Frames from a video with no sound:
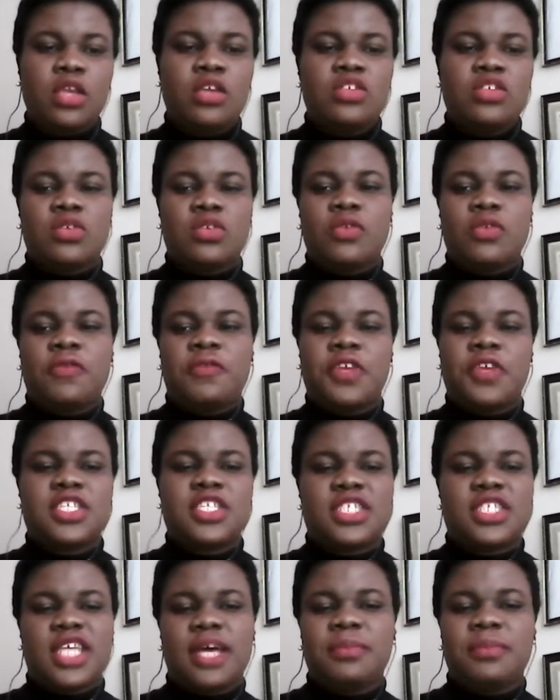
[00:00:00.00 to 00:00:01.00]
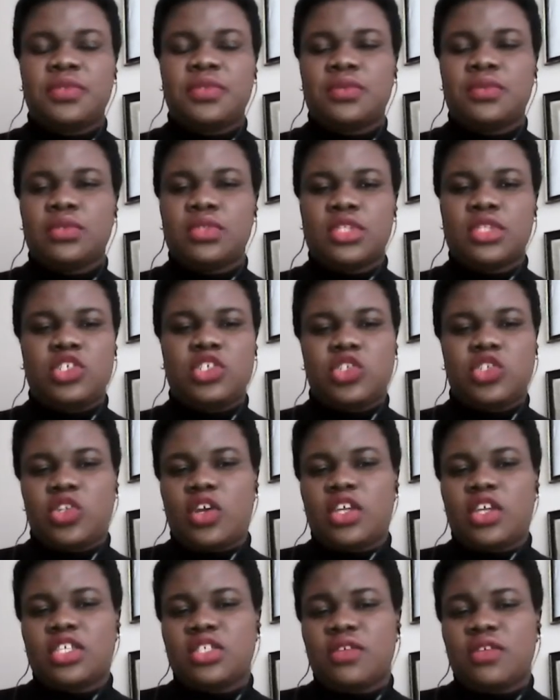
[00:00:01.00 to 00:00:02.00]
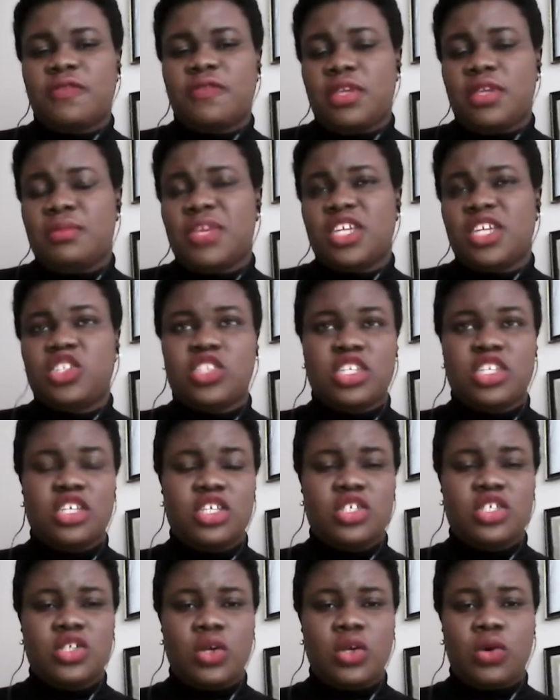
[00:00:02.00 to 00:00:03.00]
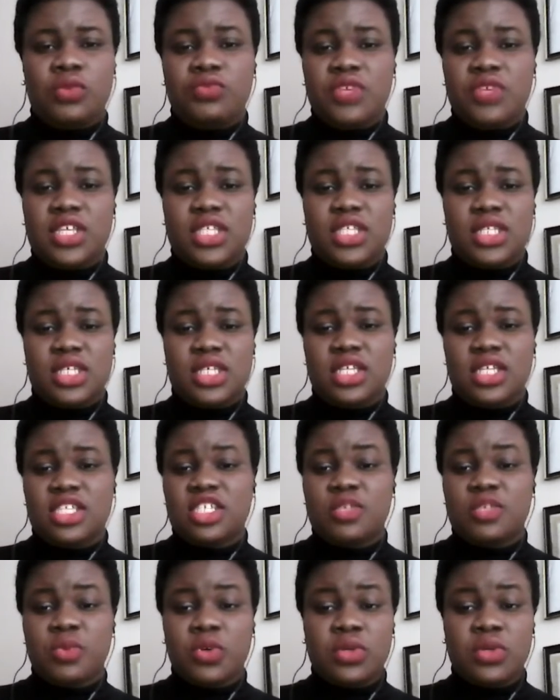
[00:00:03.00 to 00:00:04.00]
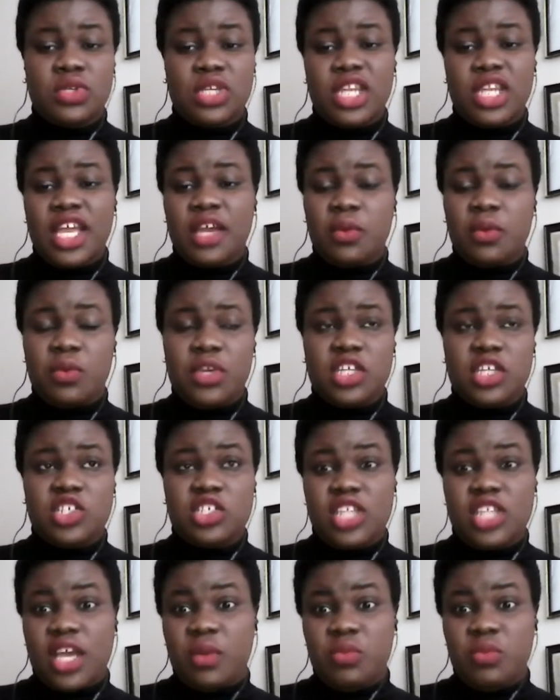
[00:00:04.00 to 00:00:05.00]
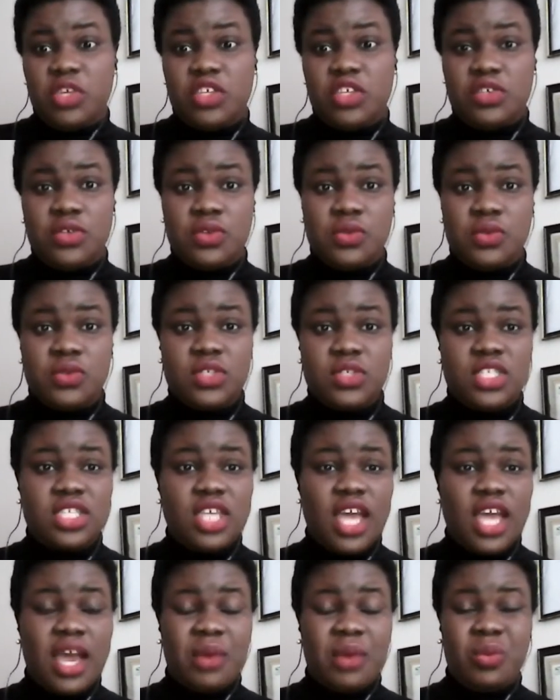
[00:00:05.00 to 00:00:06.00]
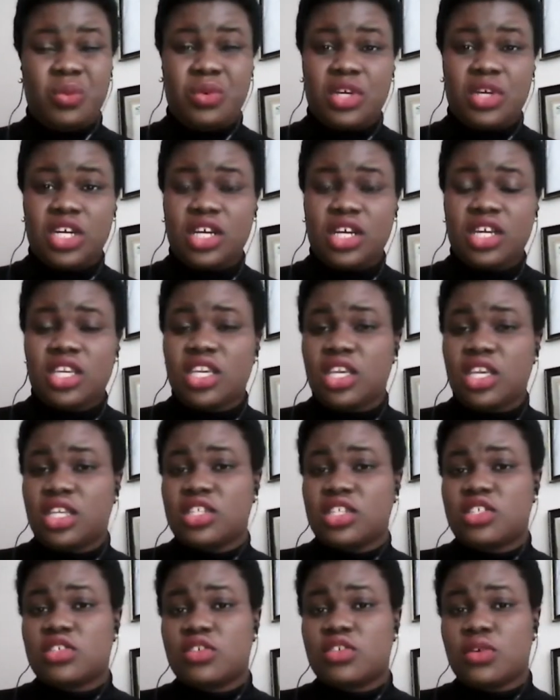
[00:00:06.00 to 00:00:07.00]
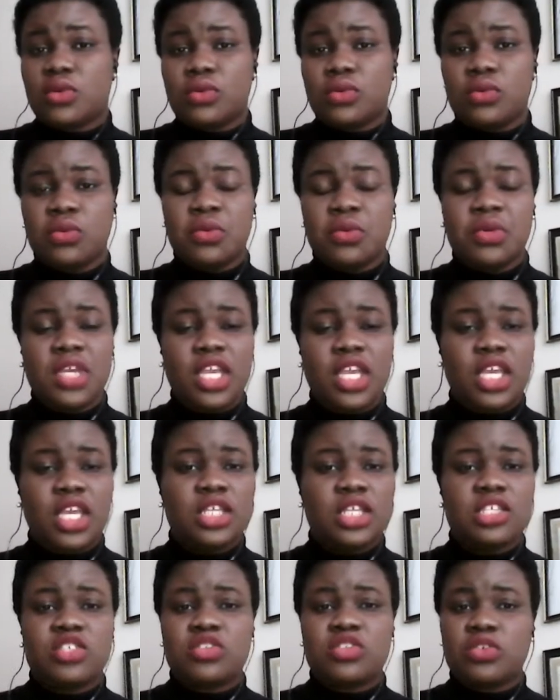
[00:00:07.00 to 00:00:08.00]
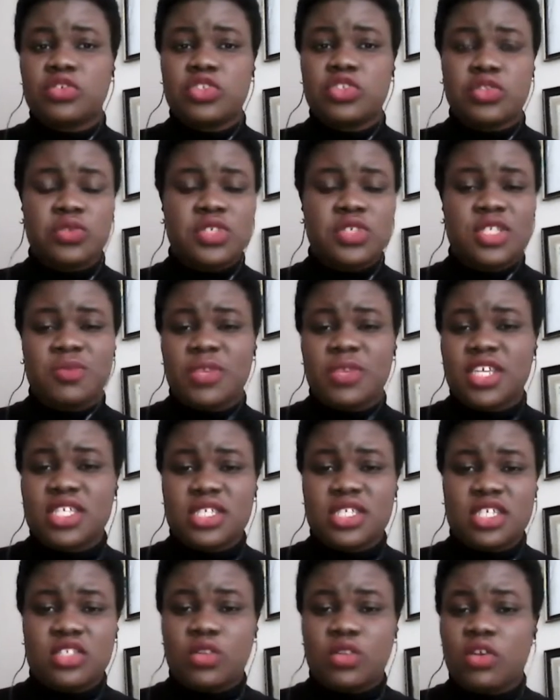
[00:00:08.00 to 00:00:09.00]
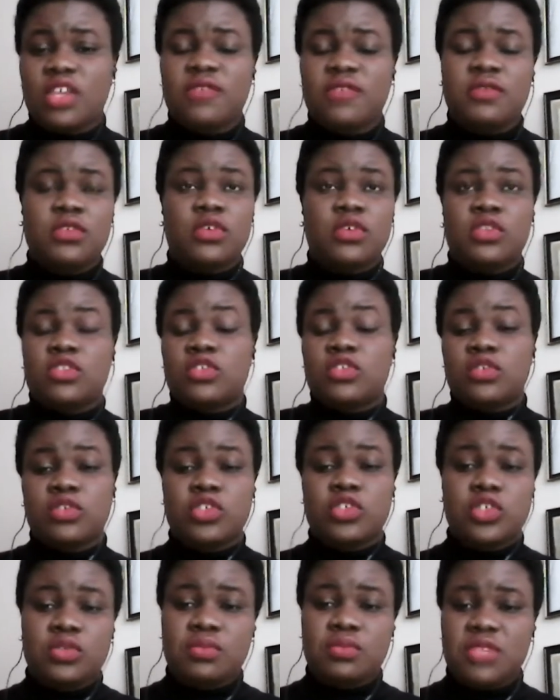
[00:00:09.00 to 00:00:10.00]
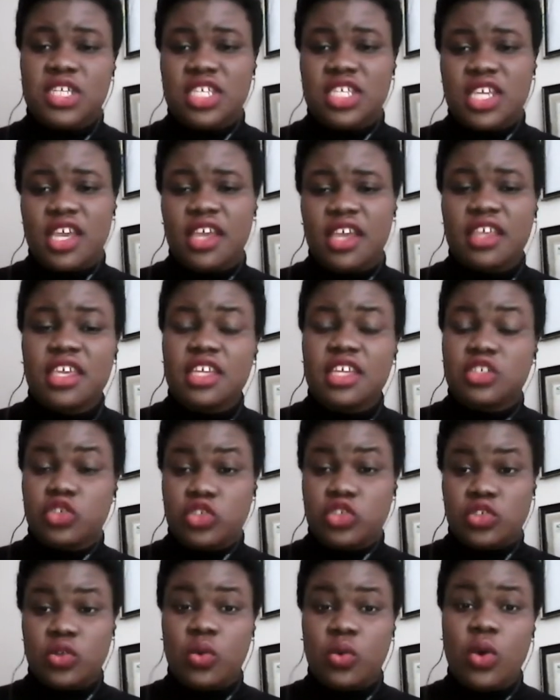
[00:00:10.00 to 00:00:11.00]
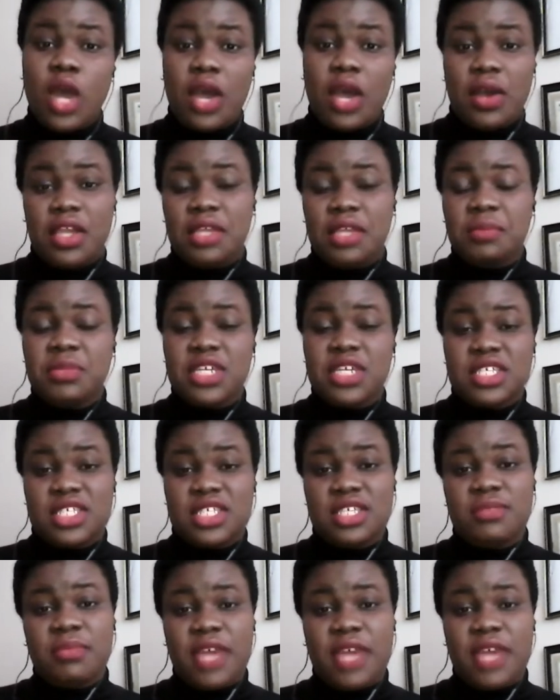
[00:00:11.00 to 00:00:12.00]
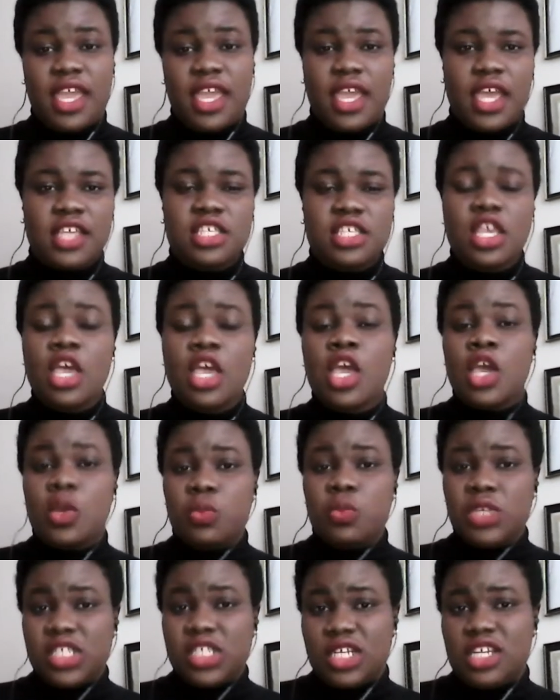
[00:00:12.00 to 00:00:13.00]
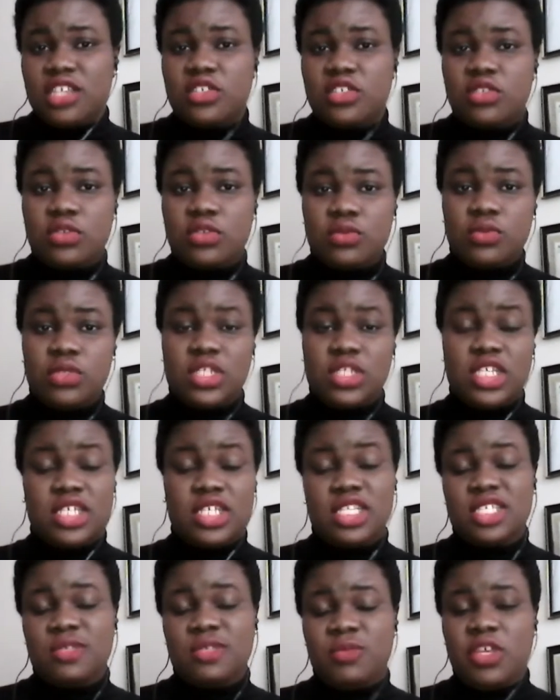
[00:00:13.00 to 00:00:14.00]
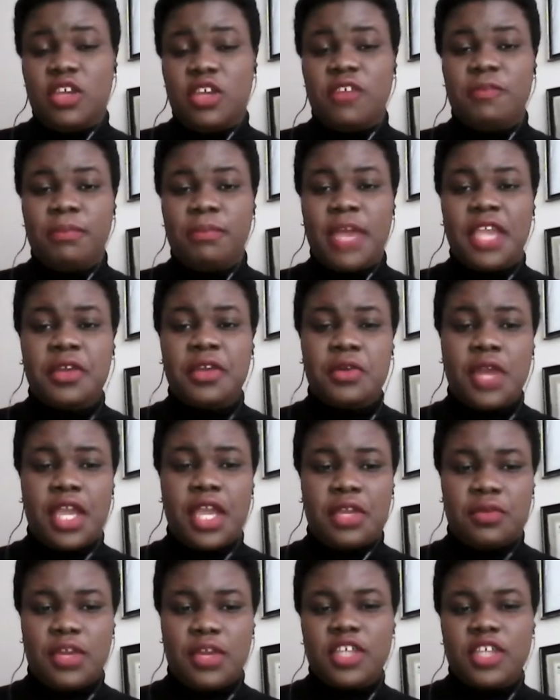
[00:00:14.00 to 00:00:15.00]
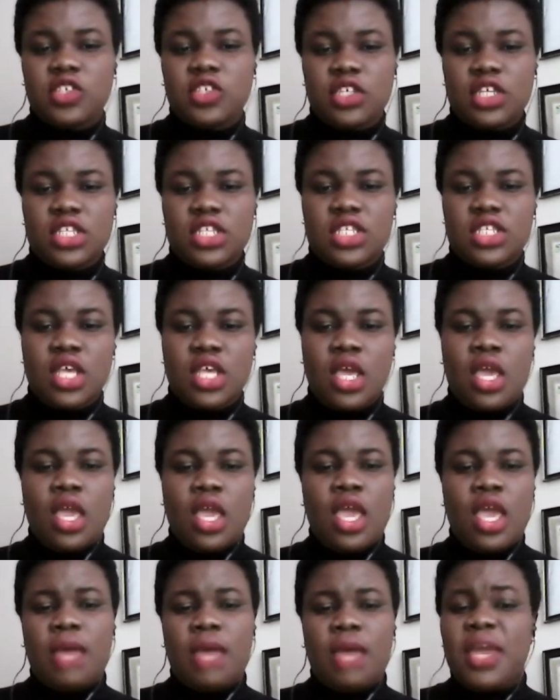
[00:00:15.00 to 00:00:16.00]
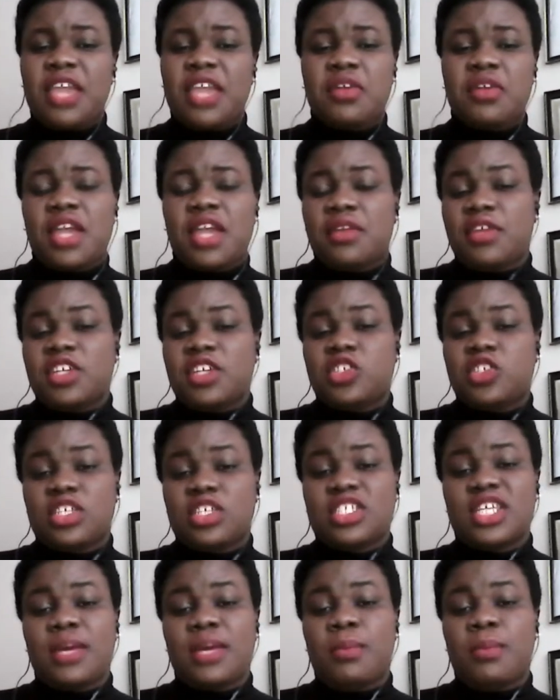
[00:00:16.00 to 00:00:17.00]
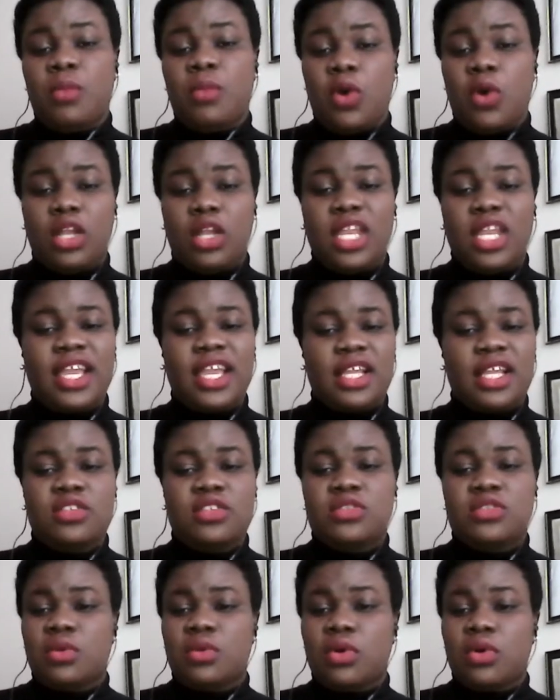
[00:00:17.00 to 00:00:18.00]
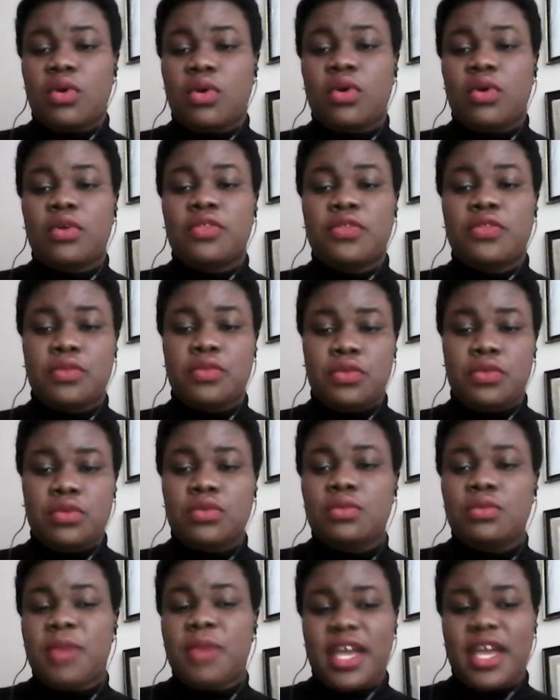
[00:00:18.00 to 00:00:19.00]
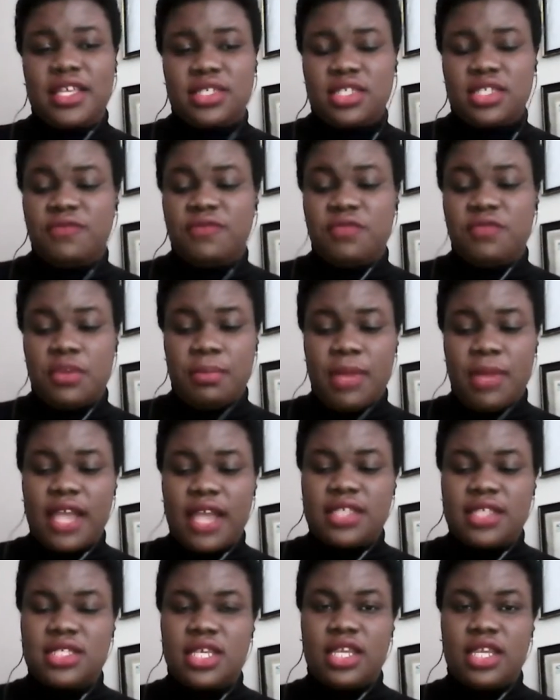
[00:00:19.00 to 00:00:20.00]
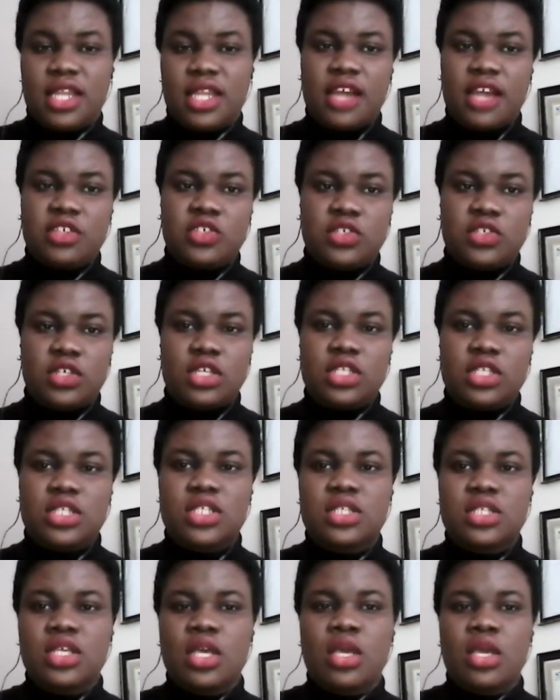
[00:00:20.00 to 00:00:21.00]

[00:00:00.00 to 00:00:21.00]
So, for example, the choice of images or written spoken language that we use at work, in school, in social spaces, or even on social media can show our implicit bias, which leads to the display of microaggressions. And microaggressions are more likely to occur through passive remarks and actions.